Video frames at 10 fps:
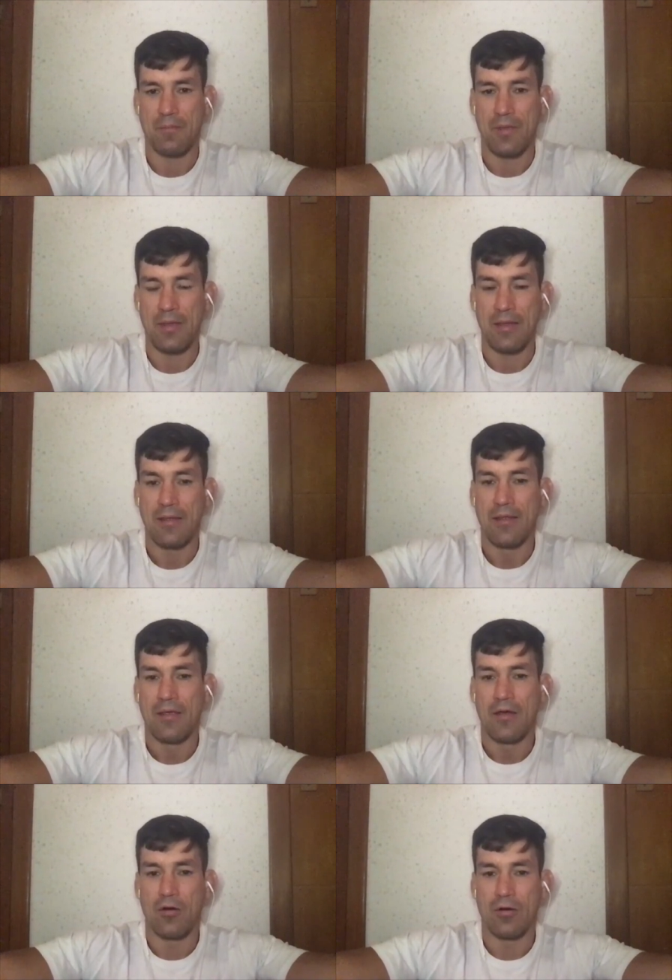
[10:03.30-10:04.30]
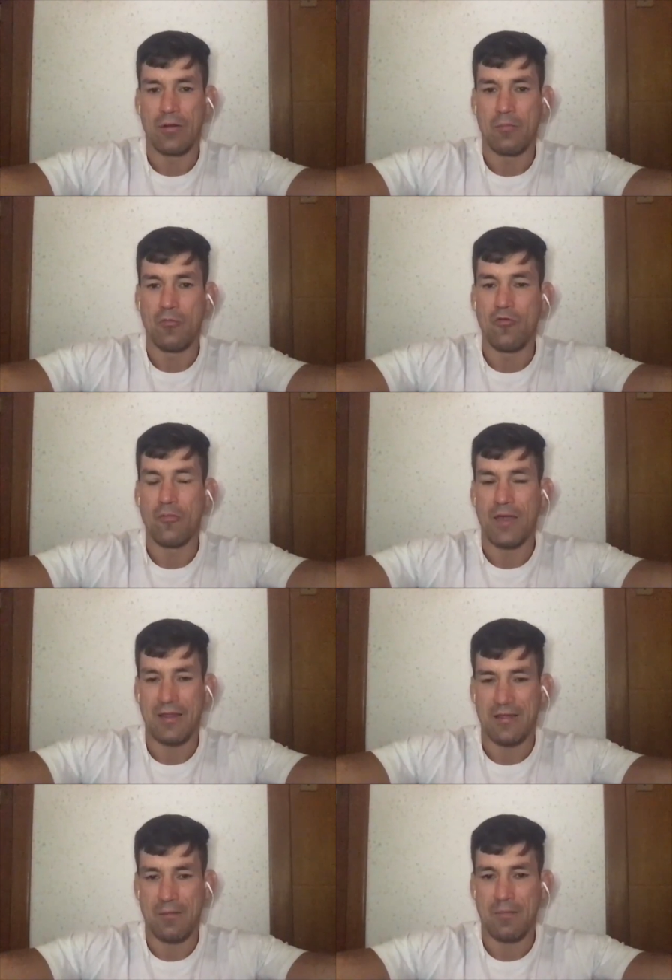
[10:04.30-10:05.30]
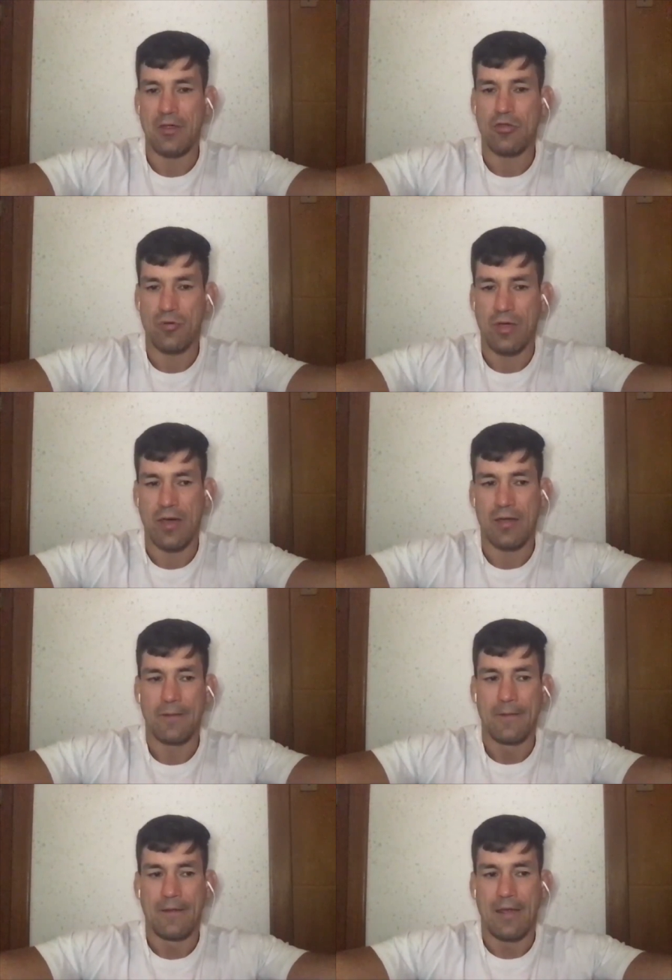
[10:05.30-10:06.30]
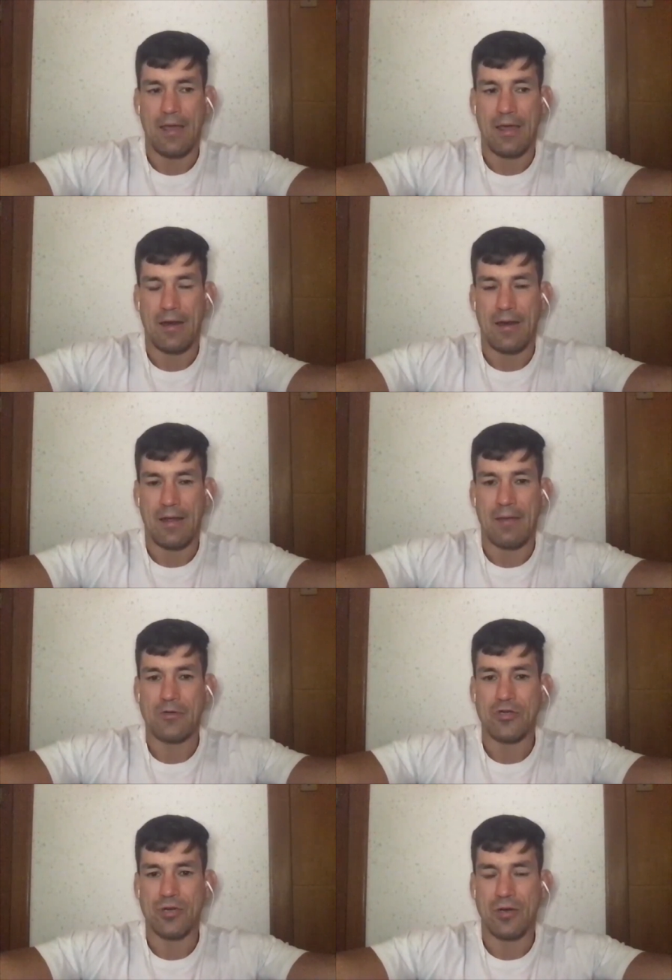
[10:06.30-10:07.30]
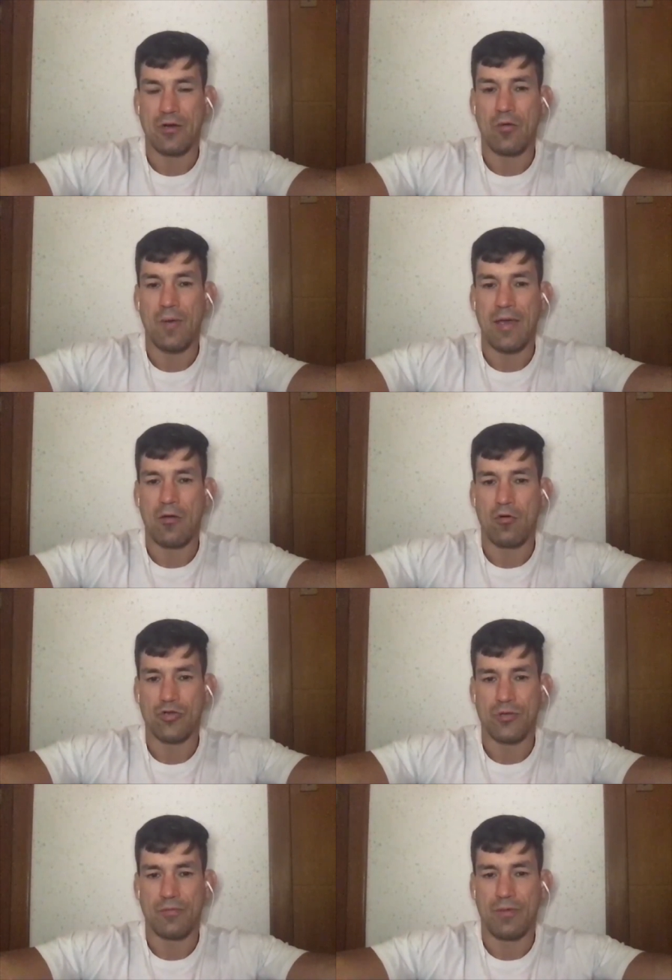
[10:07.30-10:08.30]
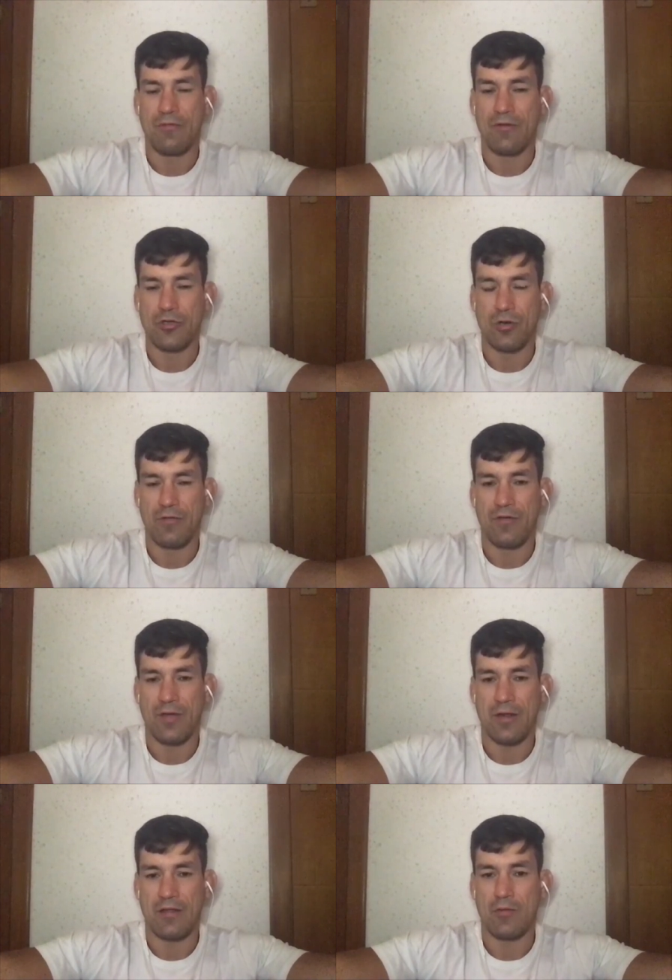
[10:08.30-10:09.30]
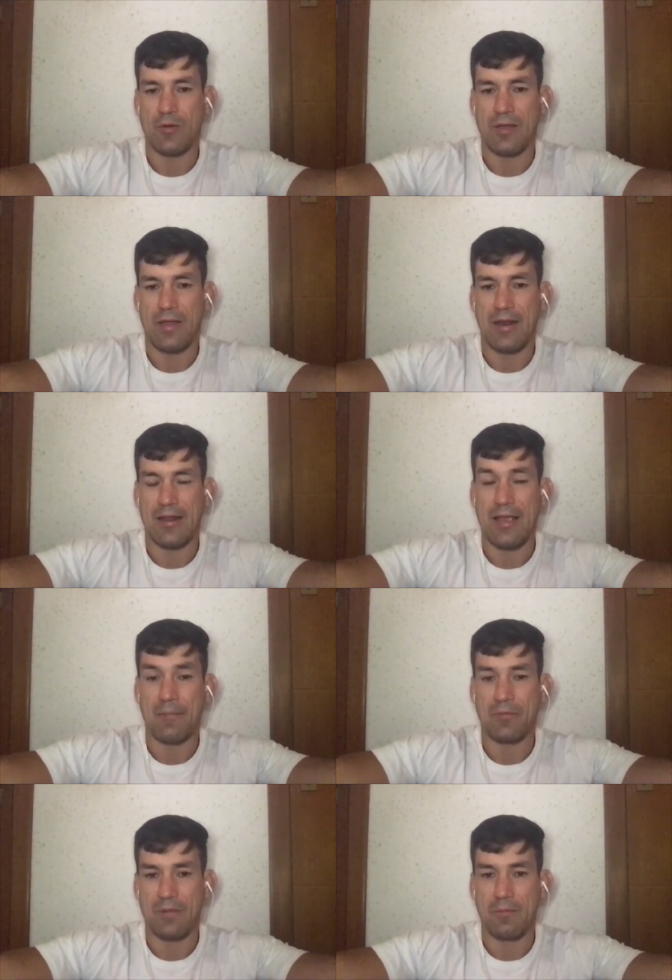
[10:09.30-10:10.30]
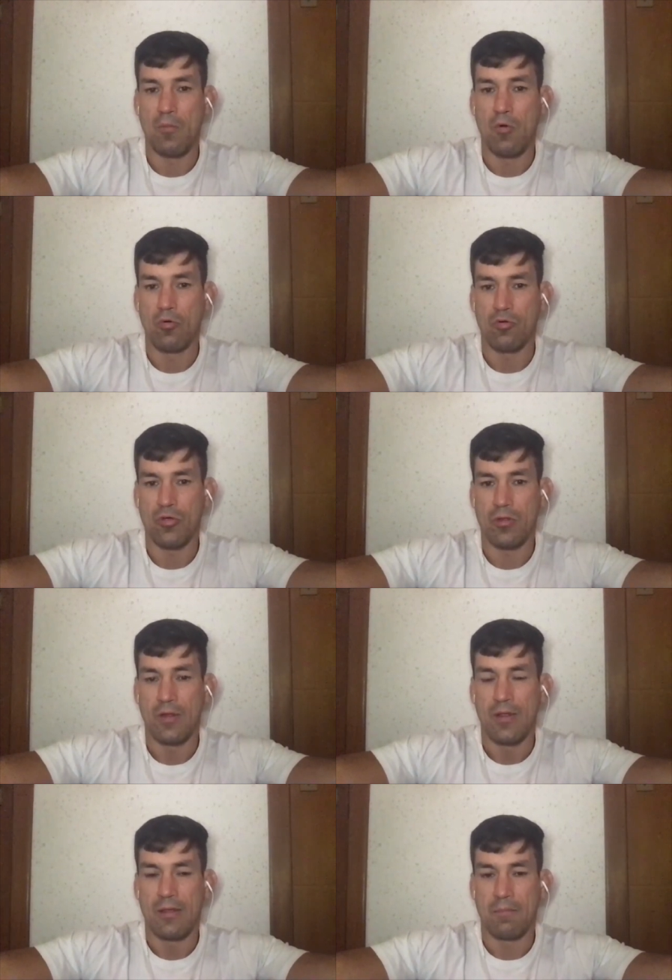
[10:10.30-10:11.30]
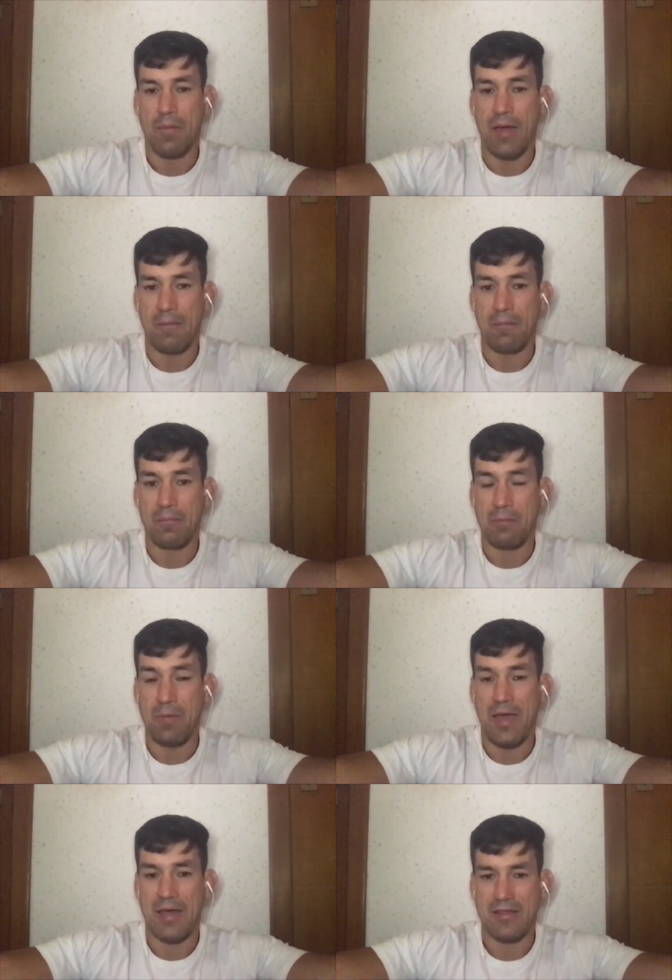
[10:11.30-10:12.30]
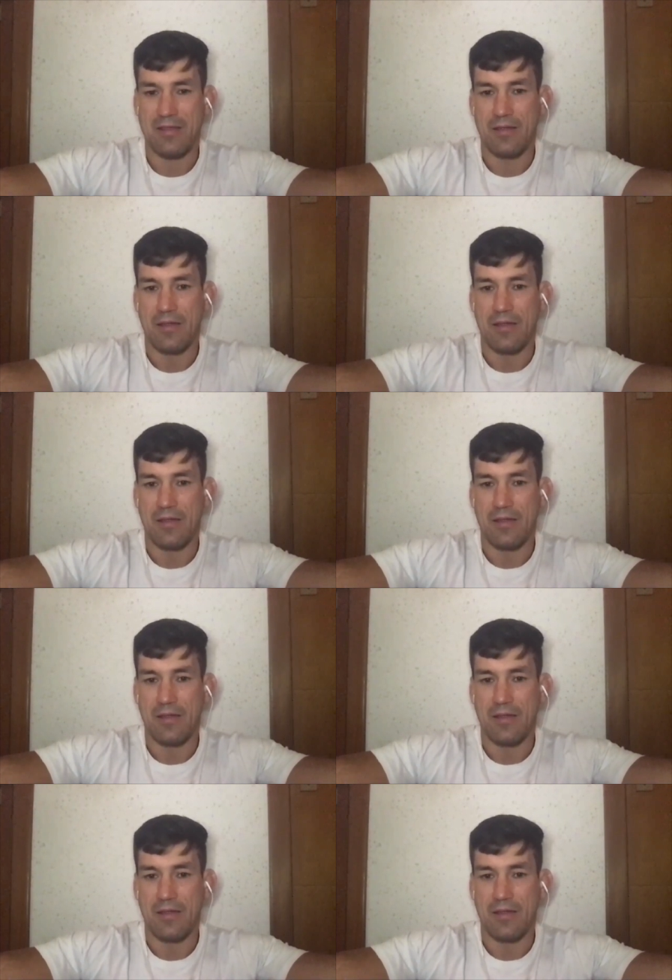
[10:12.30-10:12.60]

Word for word: mean or the movement as a mean to get. And I'm sure you know my coach Ivan Oliveira is the one that adapted most, be- the best